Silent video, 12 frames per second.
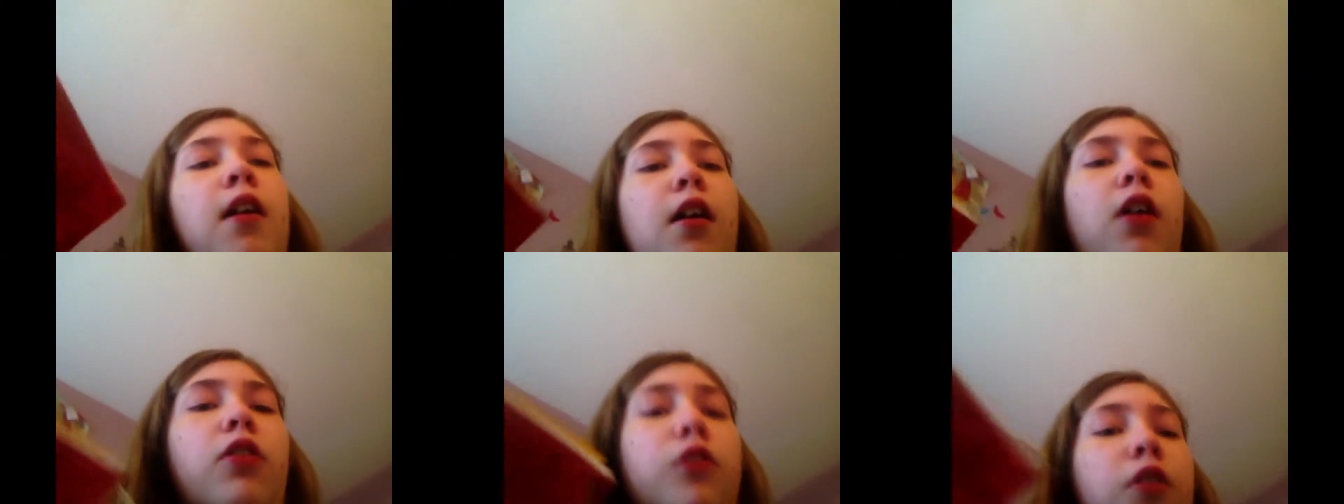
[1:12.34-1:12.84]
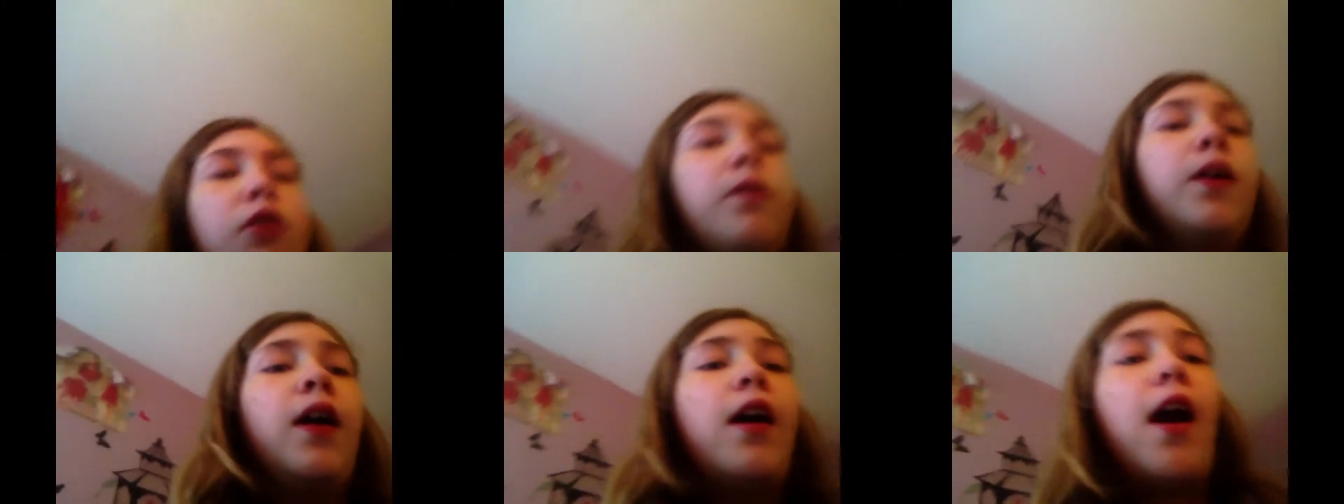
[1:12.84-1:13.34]

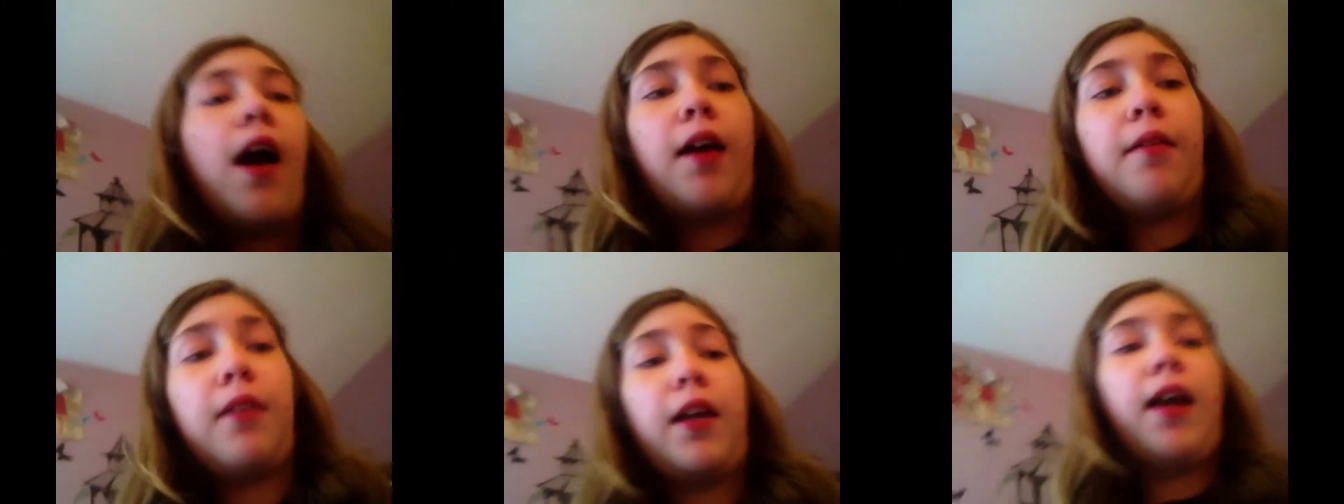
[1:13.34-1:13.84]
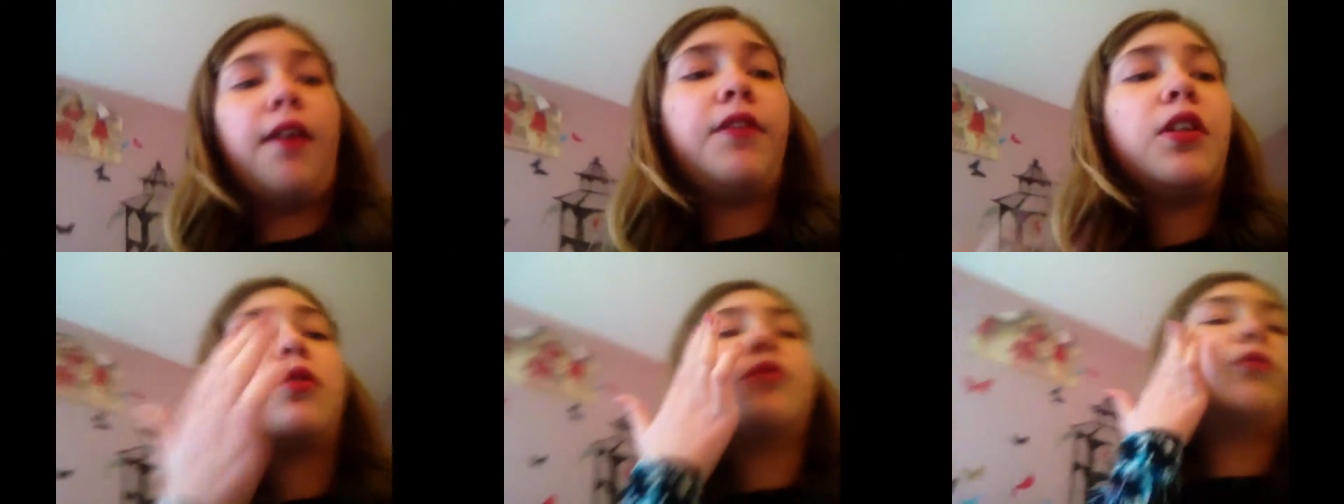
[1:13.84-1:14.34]
also, I have
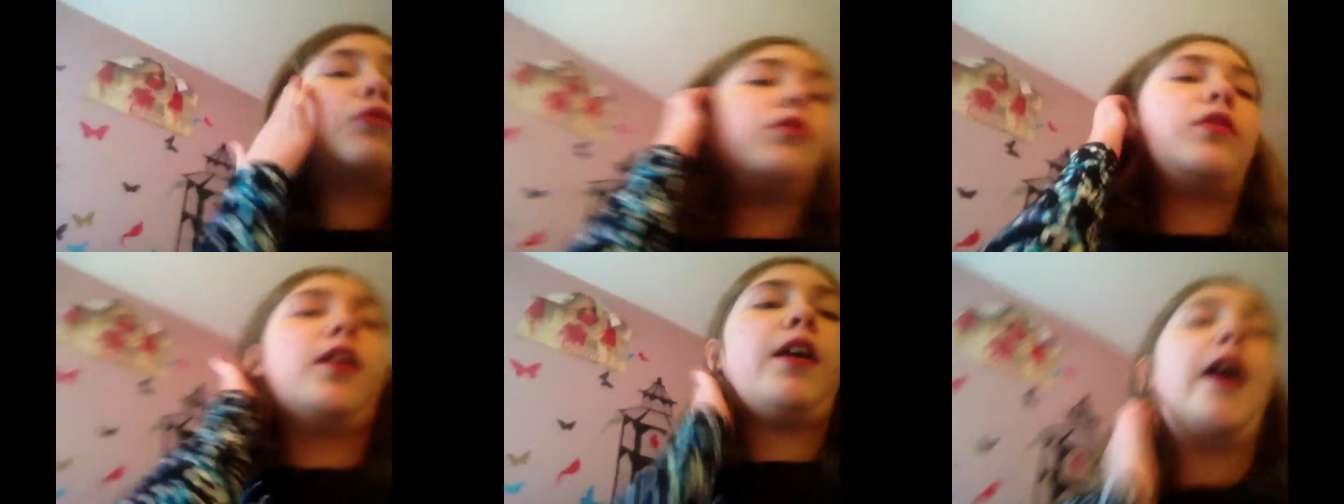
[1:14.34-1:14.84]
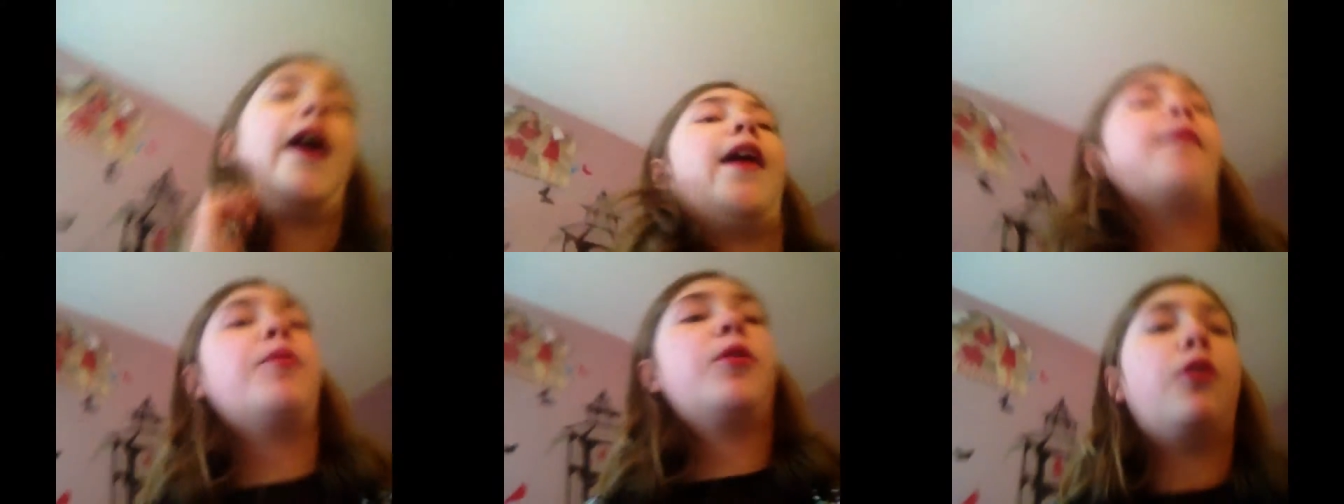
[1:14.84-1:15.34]
this cool
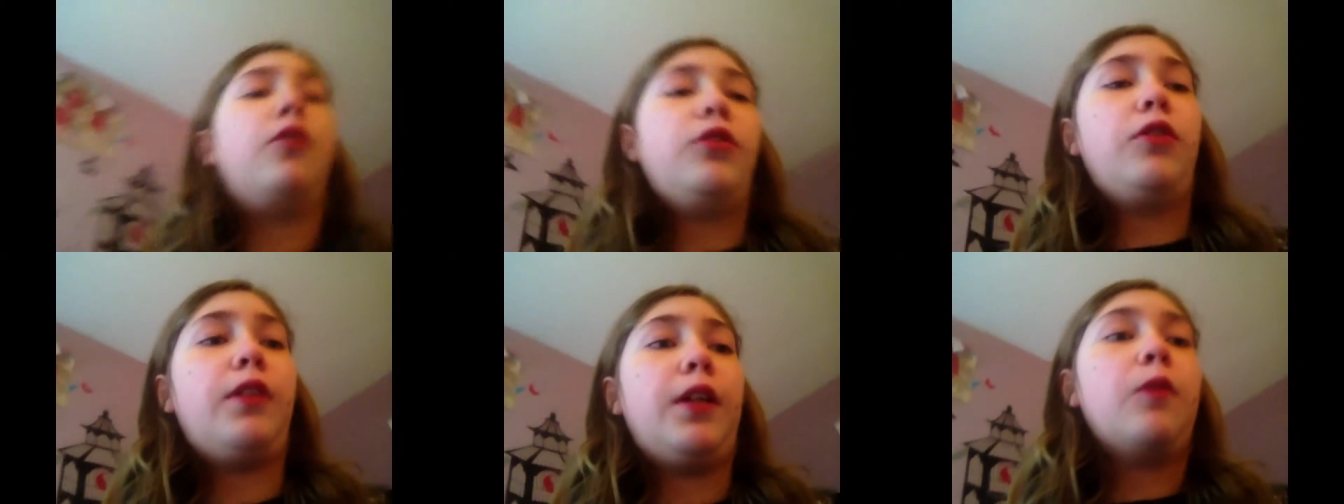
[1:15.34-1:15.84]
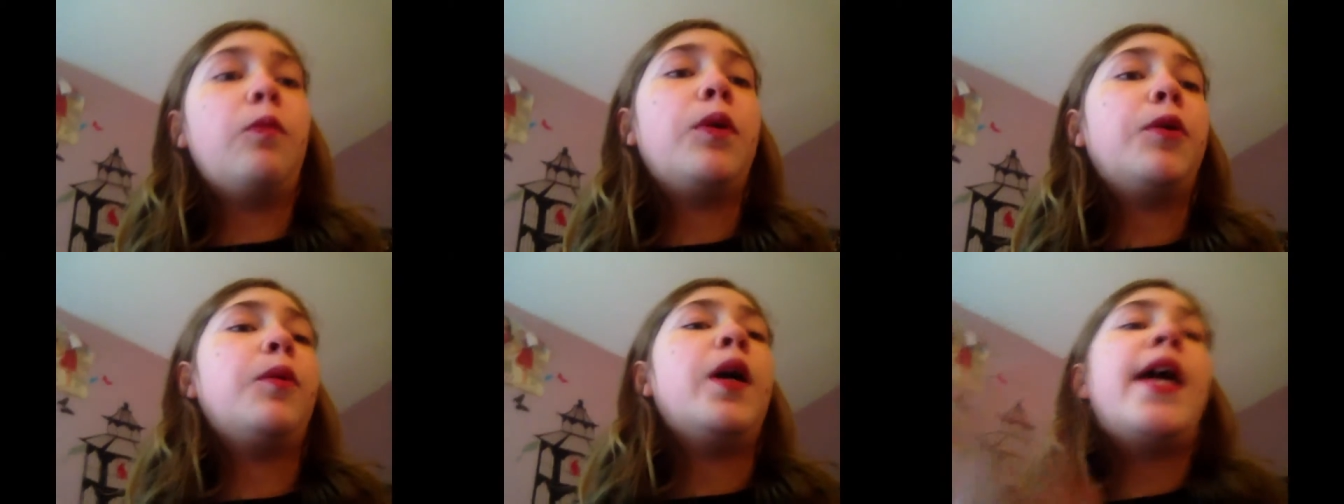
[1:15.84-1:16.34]
app called Duolingo,